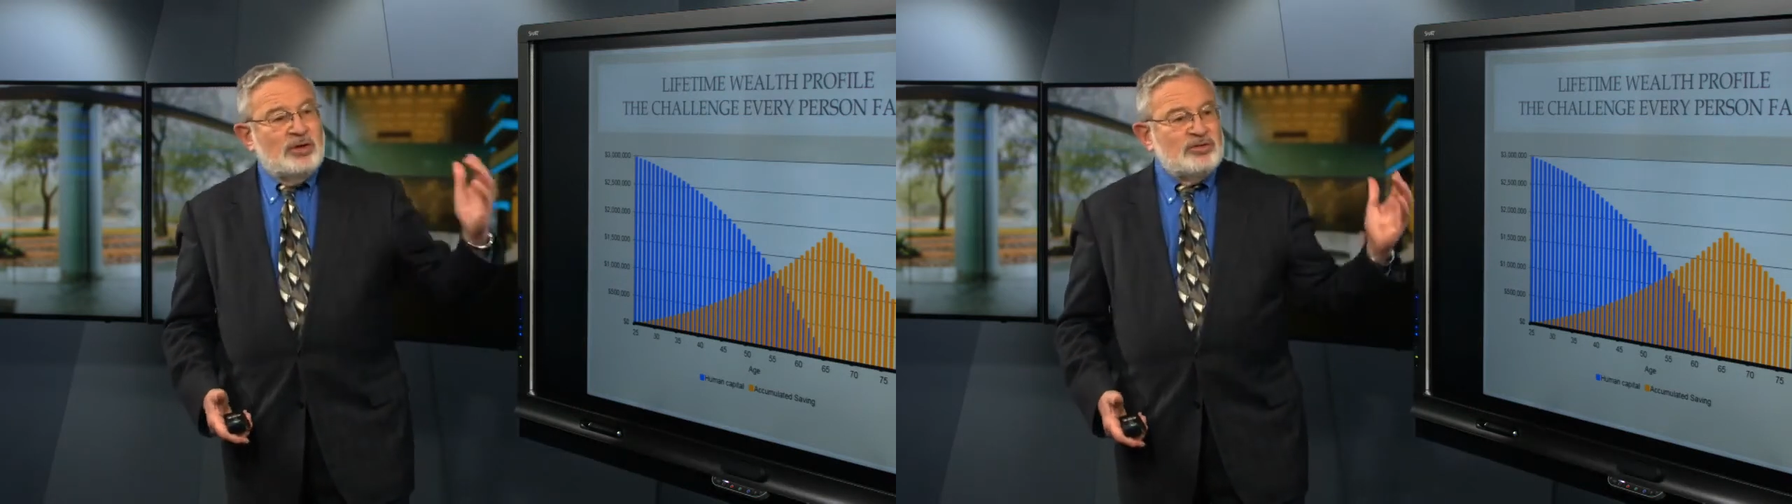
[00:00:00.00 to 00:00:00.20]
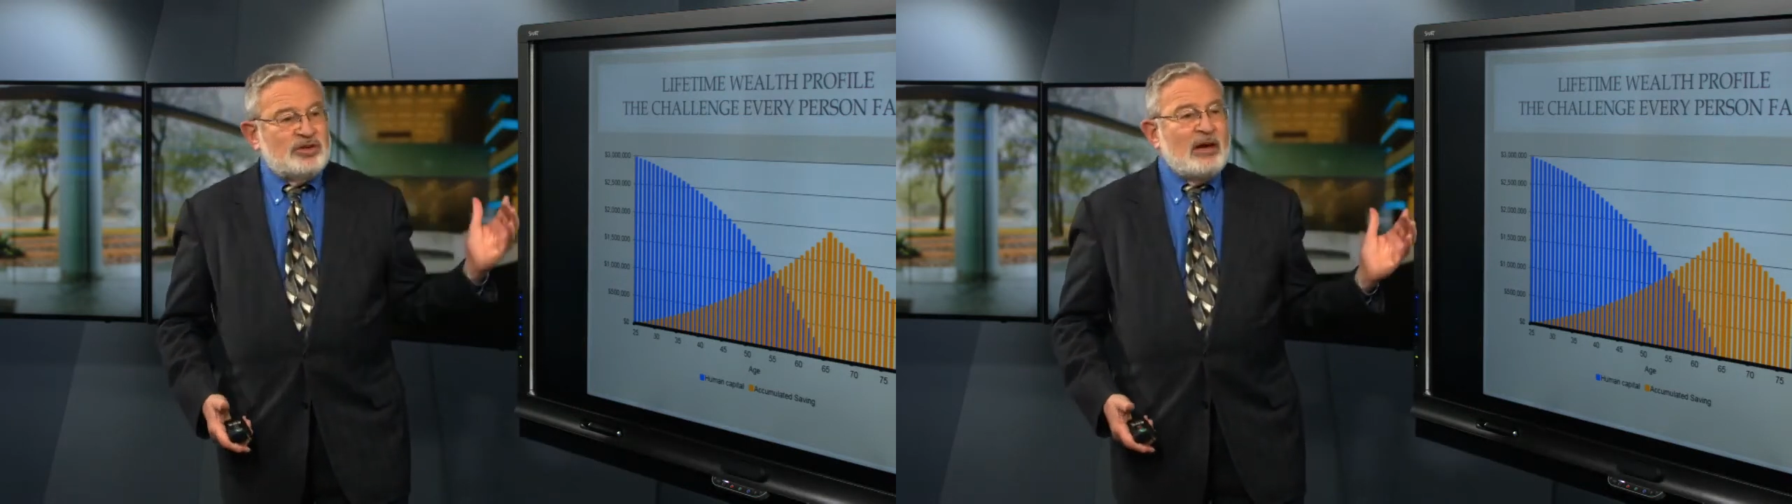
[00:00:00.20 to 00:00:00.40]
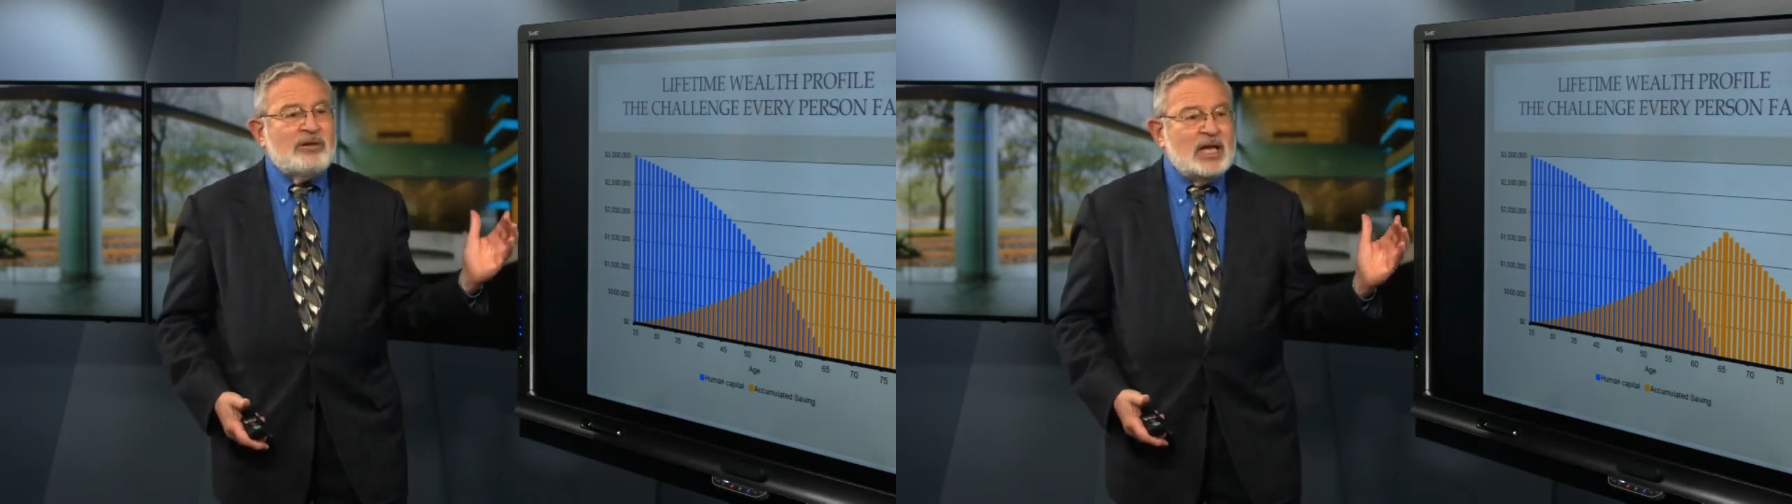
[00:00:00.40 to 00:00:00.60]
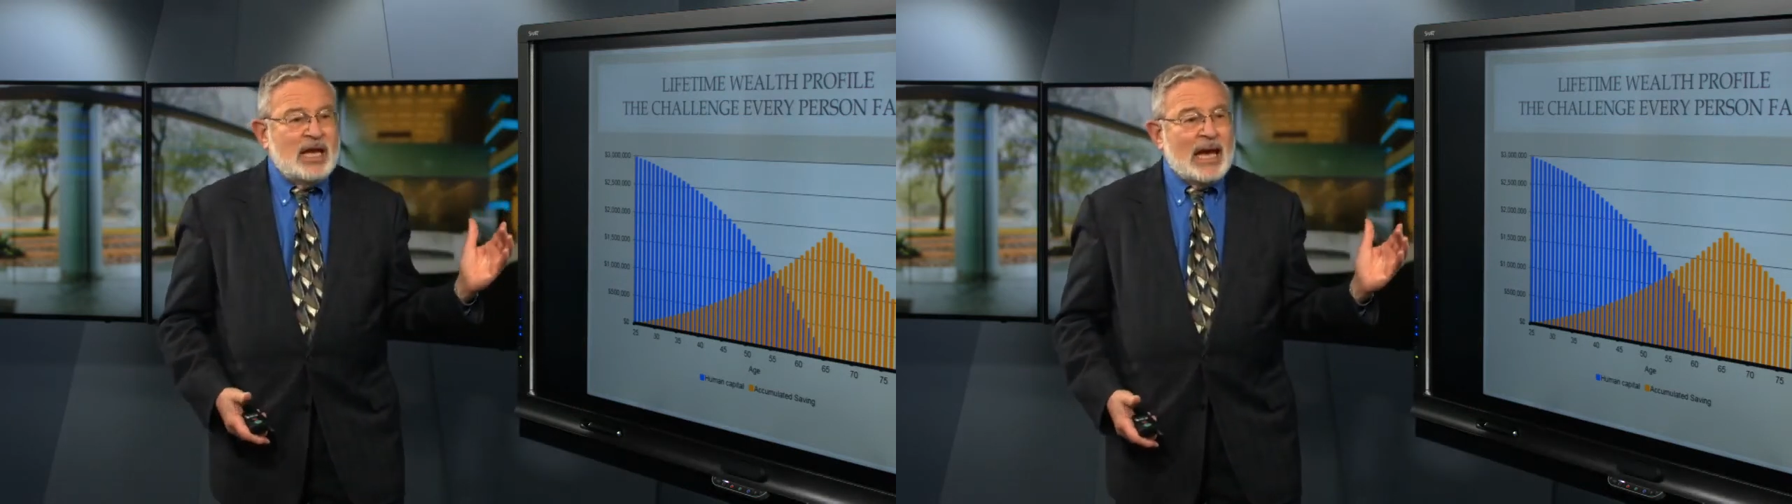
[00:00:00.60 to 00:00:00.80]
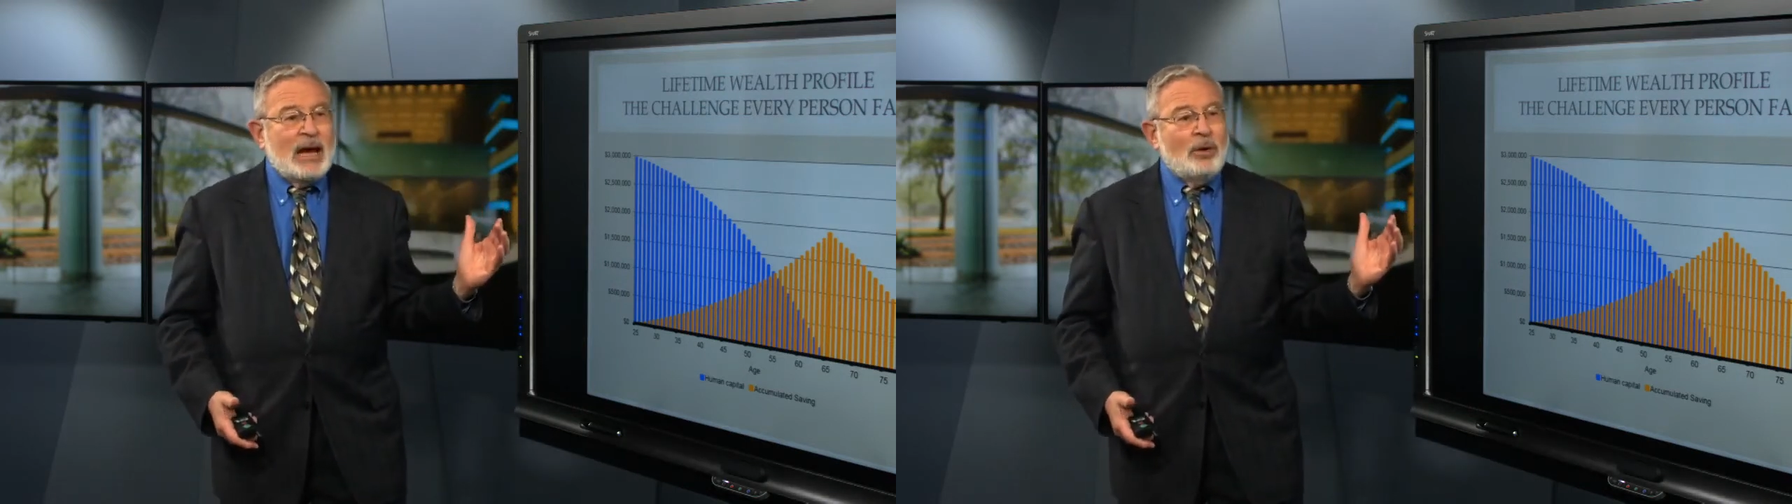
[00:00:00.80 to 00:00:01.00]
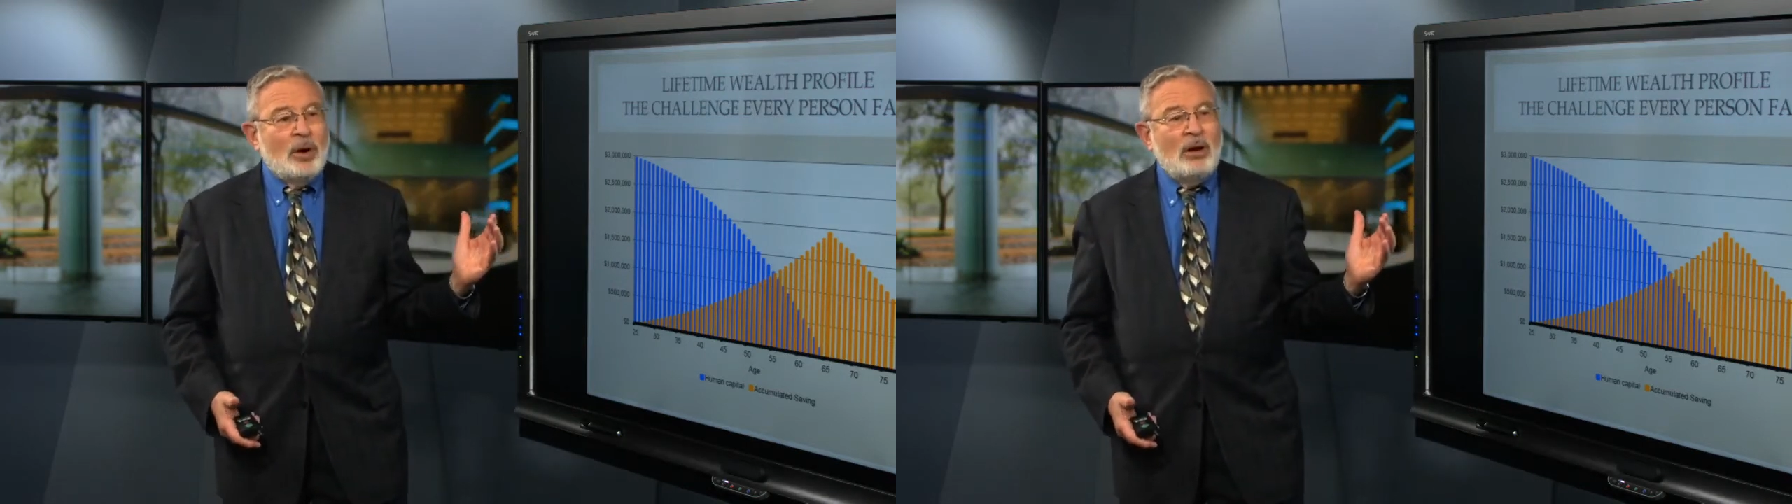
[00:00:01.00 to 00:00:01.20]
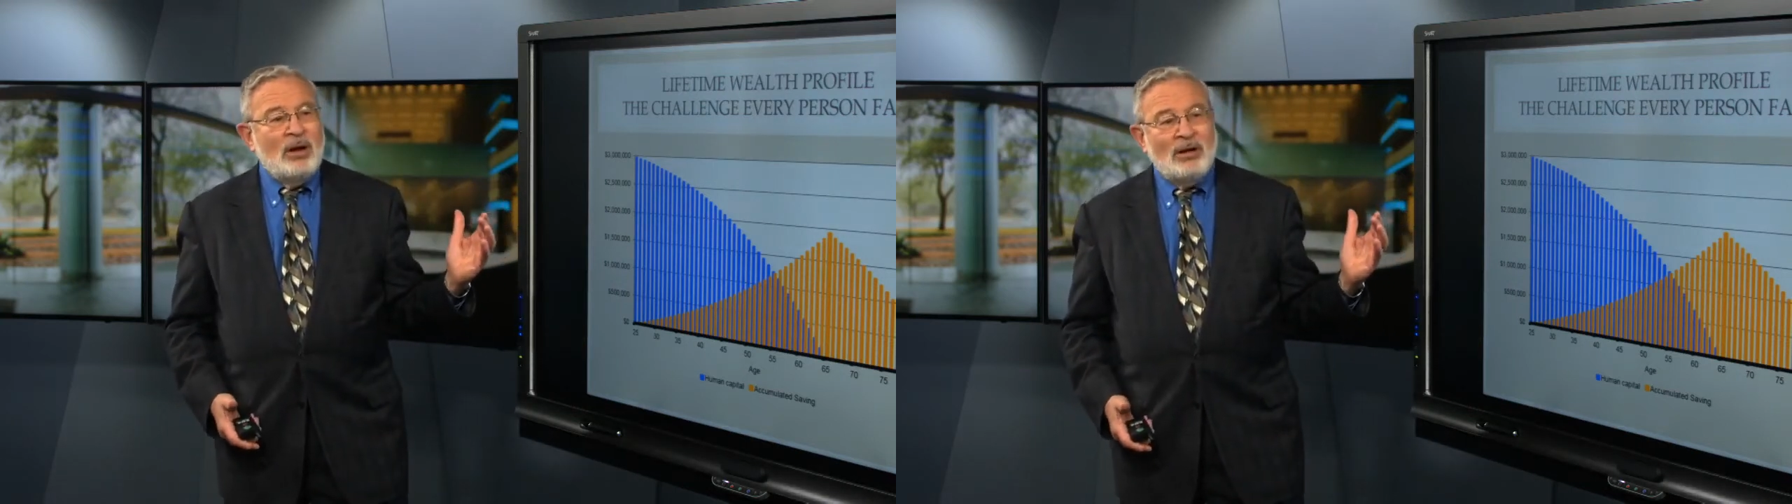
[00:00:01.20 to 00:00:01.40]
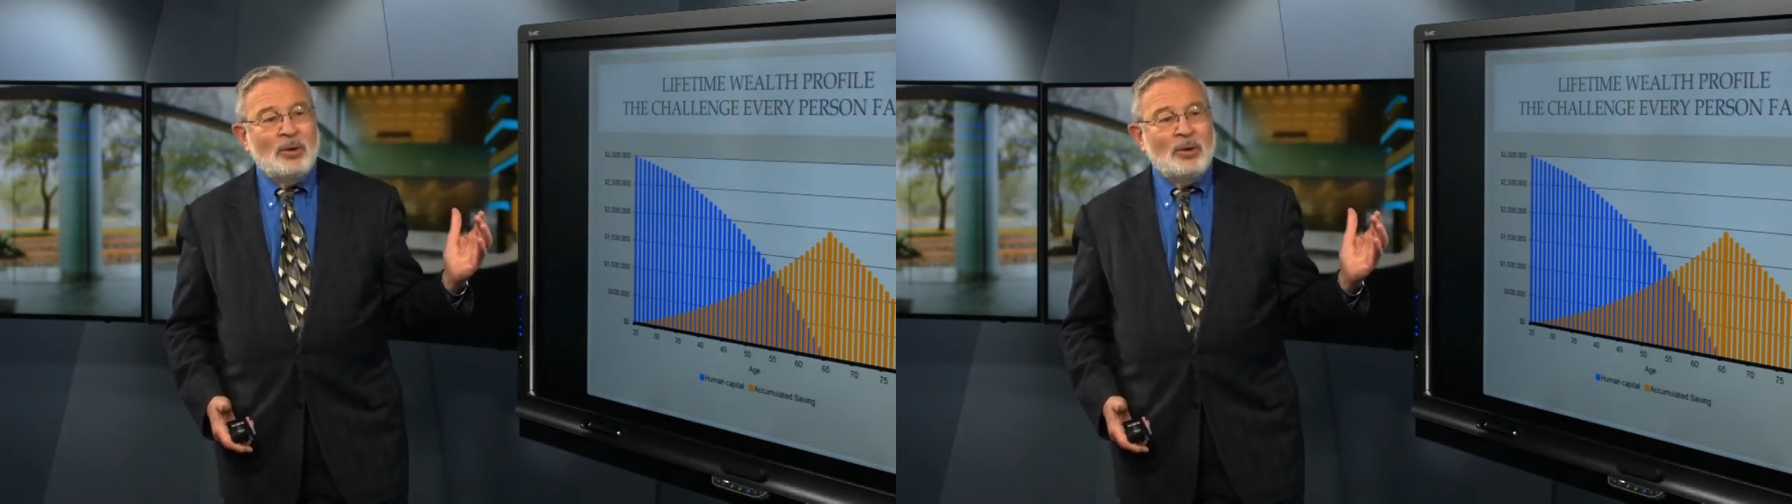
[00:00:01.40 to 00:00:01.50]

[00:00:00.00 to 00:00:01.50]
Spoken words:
70-hour